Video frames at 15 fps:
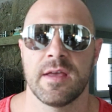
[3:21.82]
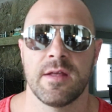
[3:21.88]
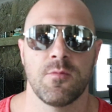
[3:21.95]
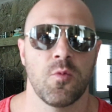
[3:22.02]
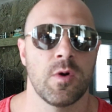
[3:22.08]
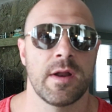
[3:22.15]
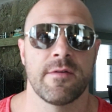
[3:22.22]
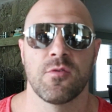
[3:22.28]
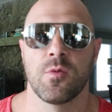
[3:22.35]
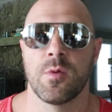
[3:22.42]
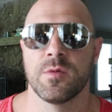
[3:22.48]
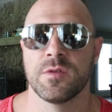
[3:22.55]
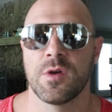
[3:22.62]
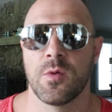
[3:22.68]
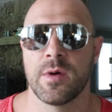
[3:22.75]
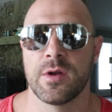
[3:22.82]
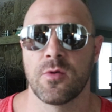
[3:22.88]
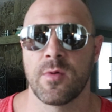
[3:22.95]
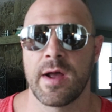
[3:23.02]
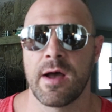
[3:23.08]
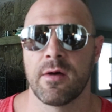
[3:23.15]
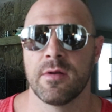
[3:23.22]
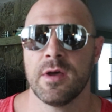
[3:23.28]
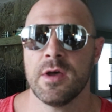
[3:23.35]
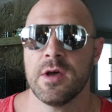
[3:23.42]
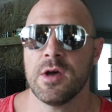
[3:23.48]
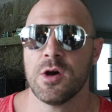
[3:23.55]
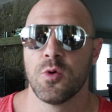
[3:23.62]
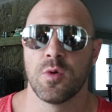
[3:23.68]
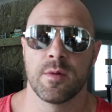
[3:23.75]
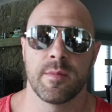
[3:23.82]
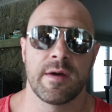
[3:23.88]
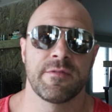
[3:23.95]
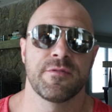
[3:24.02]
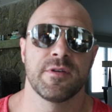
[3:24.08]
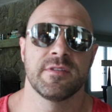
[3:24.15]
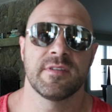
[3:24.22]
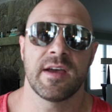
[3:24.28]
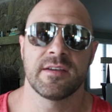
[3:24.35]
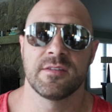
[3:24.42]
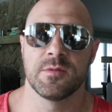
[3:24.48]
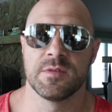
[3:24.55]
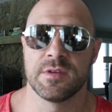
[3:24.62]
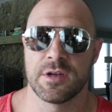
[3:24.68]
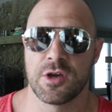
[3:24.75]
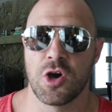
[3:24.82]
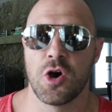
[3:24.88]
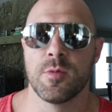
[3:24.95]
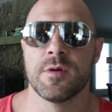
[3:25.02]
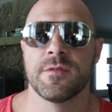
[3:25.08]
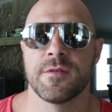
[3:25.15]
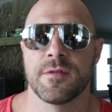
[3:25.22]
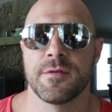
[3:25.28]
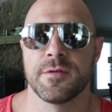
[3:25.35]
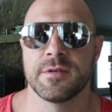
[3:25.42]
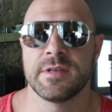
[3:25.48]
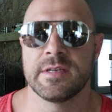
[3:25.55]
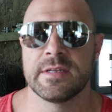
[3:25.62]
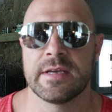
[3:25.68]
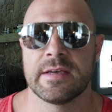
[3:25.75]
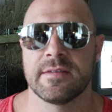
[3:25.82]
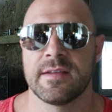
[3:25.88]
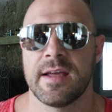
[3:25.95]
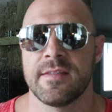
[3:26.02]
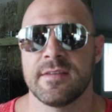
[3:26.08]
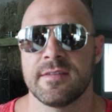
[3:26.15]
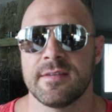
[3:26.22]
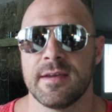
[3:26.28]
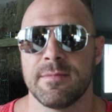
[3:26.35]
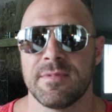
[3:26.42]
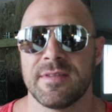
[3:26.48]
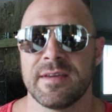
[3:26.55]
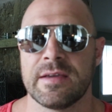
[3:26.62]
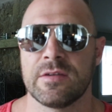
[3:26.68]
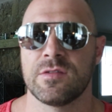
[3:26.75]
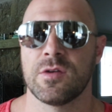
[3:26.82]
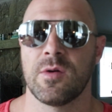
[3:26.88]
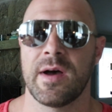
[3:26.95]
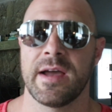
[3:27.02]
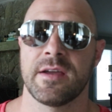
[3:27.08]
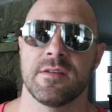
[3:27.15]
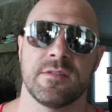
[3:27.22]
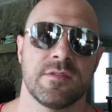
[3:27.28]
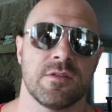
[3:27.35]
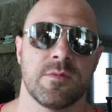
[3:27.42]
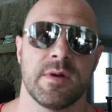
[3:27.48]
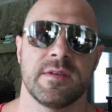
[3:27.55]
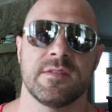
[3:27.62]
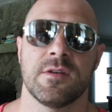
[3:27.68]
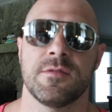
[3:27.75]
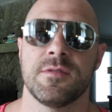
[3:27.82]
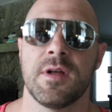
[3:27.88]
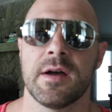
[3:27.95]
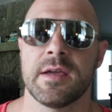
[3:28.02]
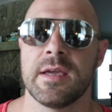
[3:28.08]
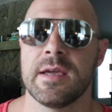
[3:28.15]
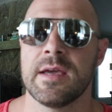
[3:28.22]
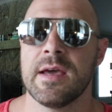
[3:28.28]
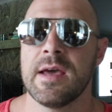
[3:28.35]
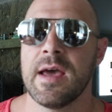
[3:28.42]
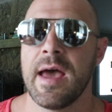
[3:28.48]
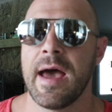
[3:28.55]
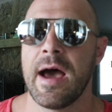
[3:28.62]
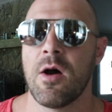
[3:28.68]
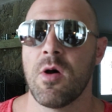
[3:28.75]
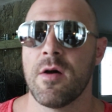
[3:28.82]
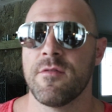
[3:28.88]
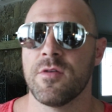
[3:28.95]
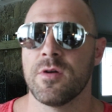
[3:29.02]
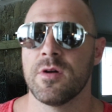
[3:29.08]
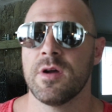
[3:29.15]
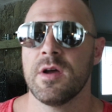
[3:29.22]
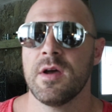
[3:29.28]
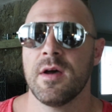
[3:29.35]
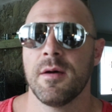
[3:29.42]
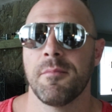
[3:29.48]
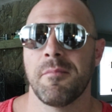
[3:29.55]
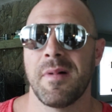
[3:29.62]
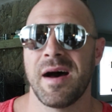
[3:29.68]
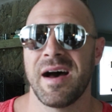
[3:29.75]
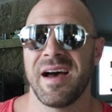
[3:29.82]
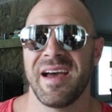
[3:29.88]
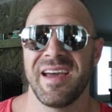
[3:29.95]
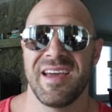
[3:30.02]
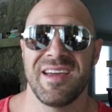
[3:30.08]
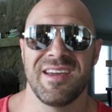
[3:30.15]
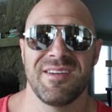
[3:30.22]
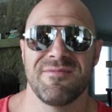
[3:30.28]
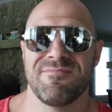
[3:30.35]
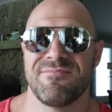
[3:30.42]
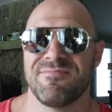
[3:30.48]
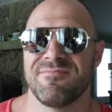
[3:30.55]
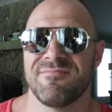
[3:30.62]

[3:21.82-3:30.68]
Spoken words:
and whatever was going around. One of my friends actually was in a coma for 13 days that had the same thing. So I consider myself lucky. However, my